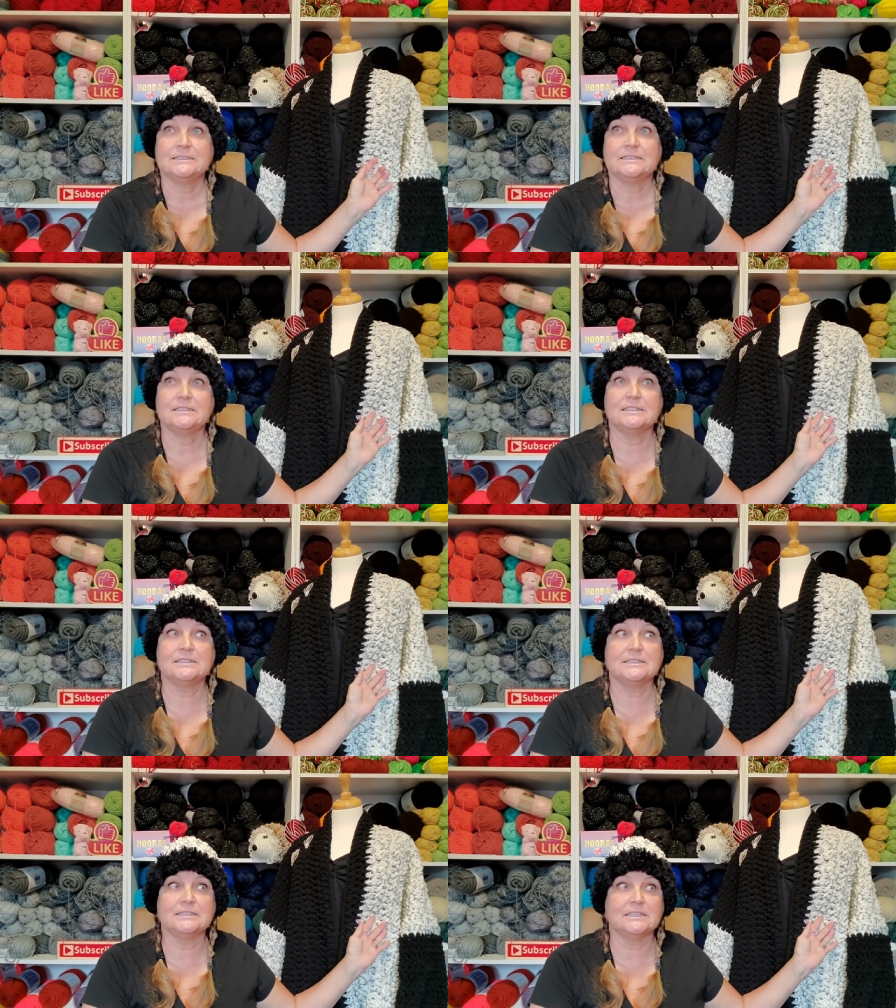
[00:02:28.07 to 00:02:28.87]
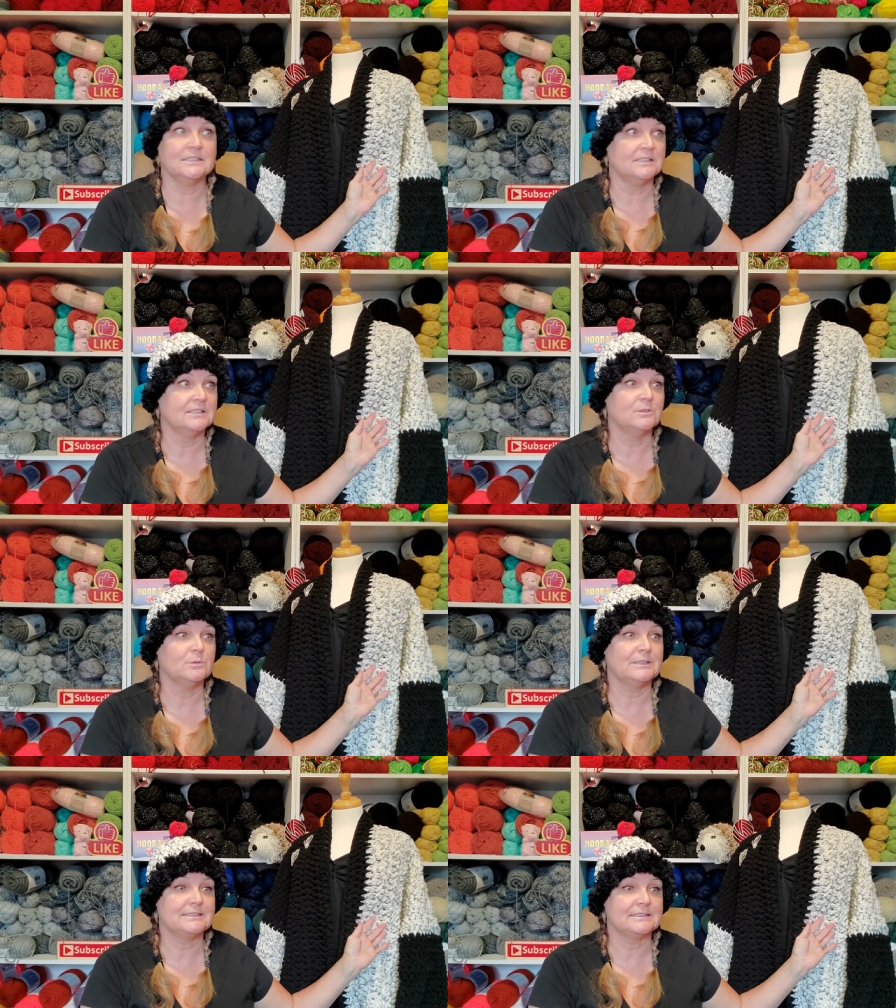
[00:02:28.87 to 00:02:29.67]
uh,
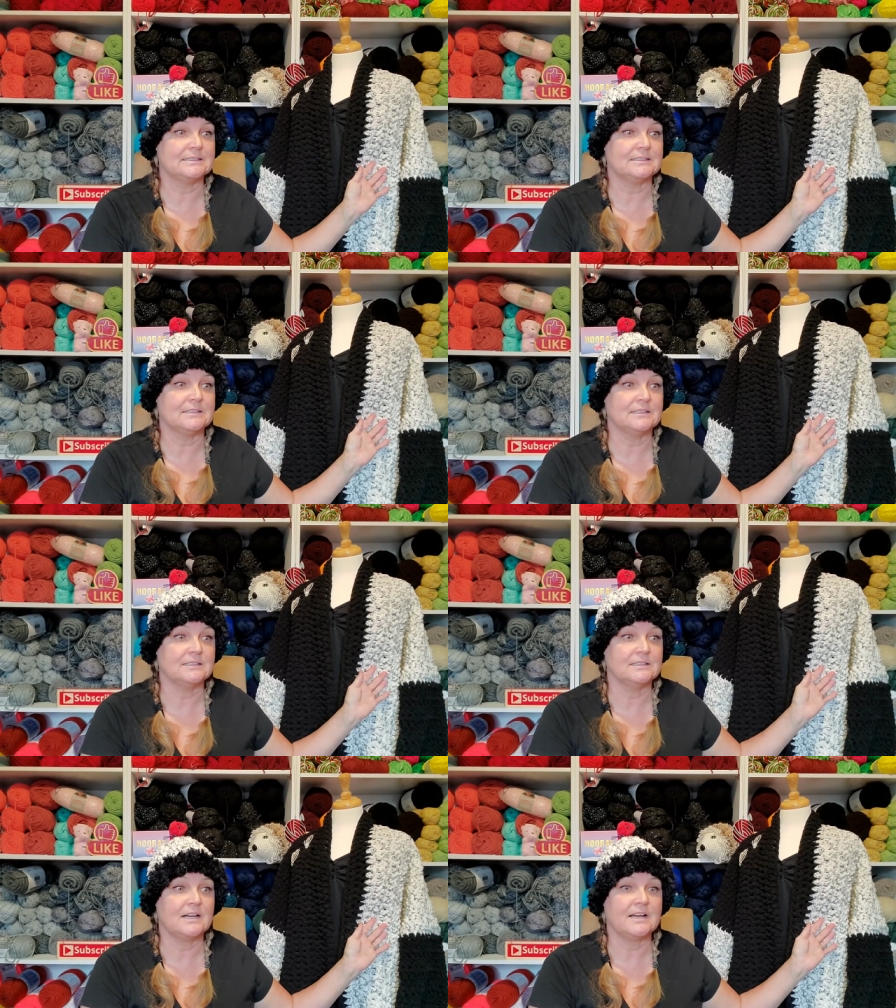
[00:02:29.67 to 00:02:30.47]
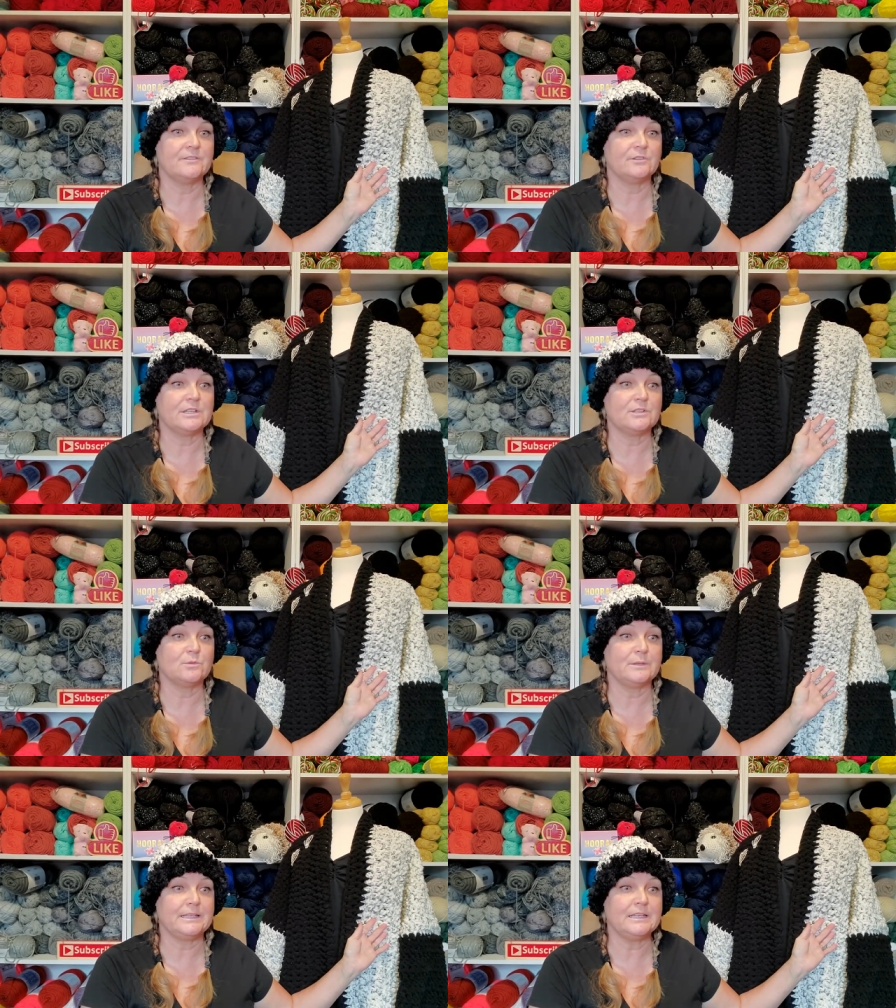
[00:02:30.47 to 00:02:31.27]
what is it? Ivory
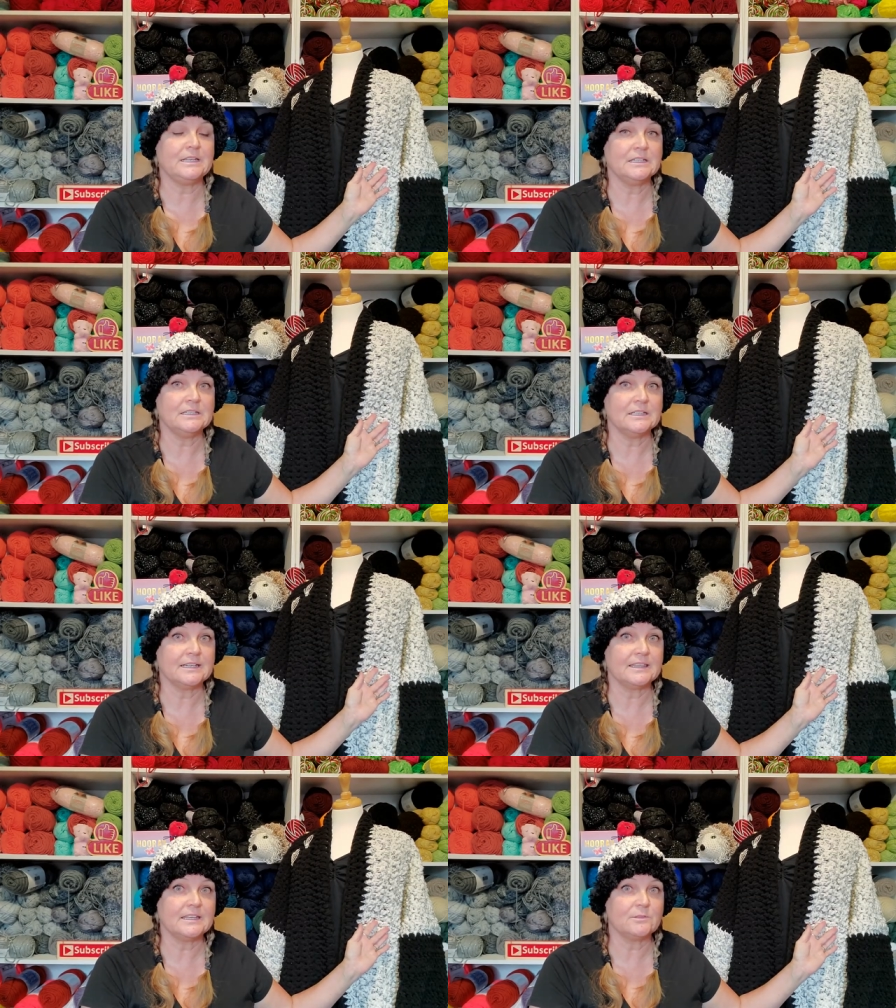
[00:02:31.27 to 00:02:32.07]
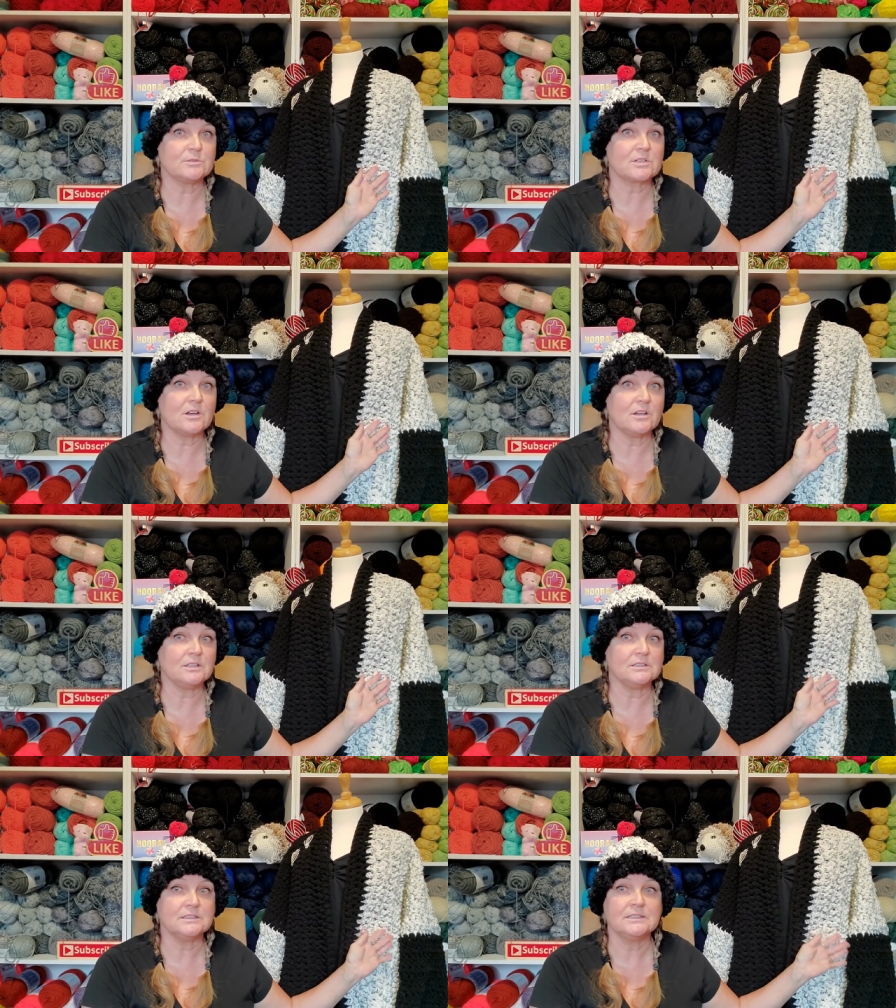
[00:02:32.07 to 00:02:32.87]
Tweed, I think it was called.